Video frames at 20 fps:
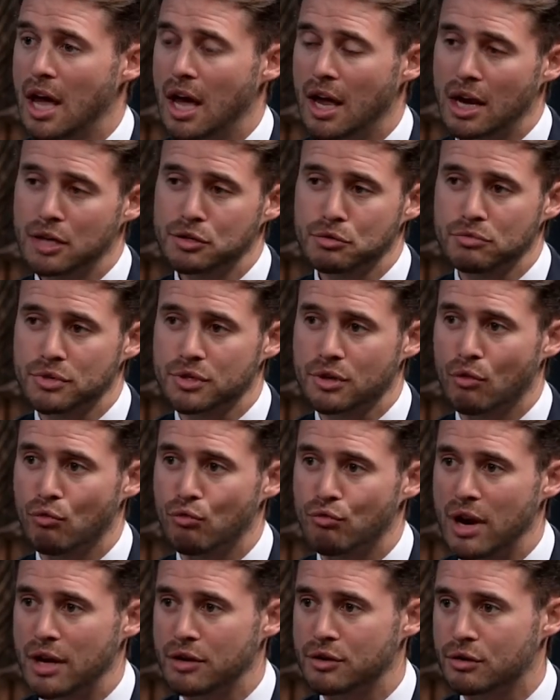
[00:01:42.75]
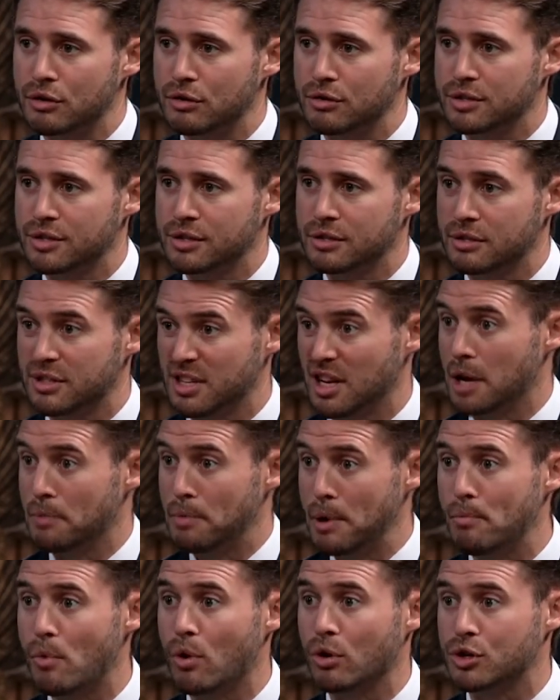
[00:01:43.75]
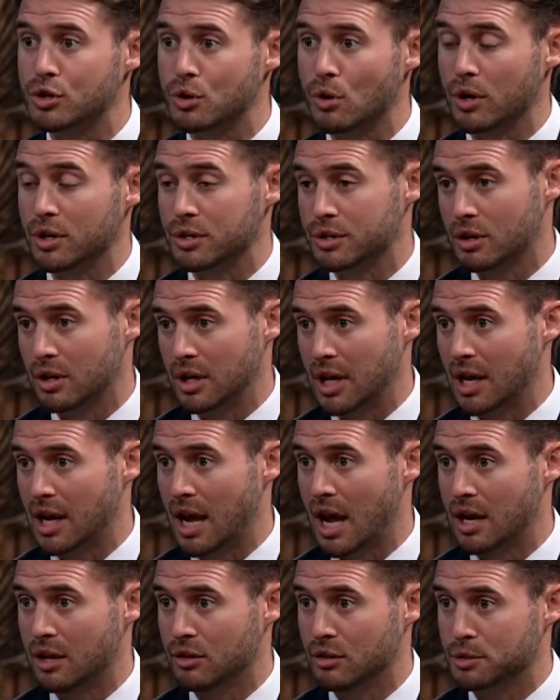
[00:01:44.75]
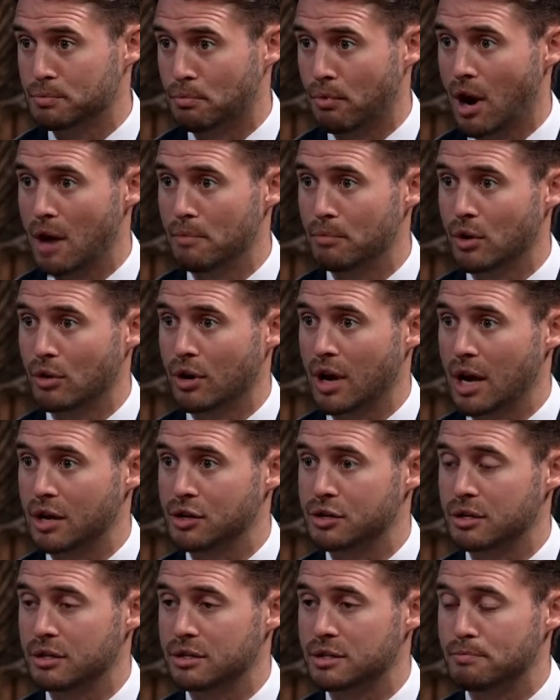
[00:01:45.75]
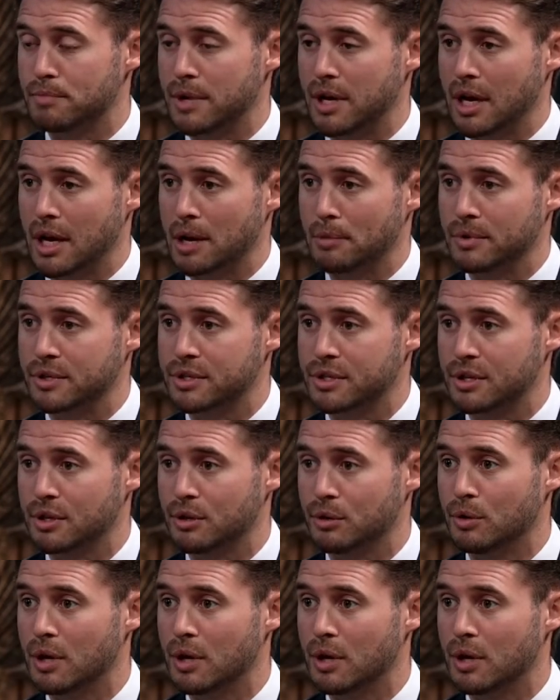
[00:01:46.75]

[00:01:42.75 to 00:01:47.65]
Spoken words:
and as a result, renters seeing a bit more choice, certainly again in those prime locations, and being able to